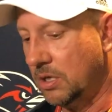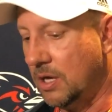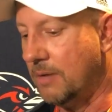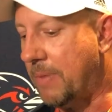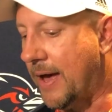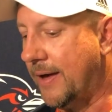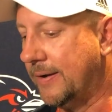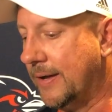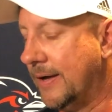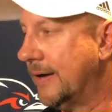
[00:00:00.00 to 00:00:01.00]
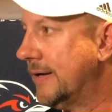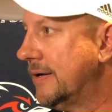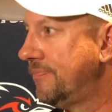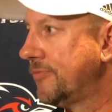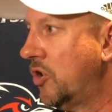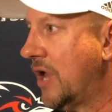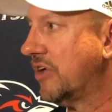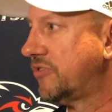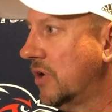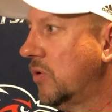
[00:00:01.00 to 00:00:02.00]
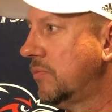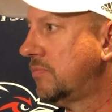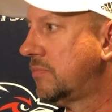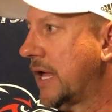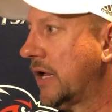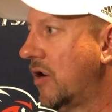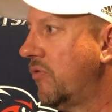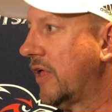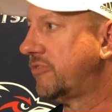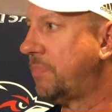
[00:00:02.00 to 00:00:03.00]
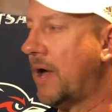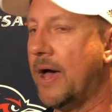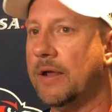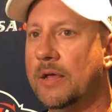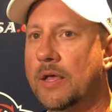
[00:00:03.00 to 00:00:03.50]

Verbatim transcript: about uh, Ernesto taking over that spot.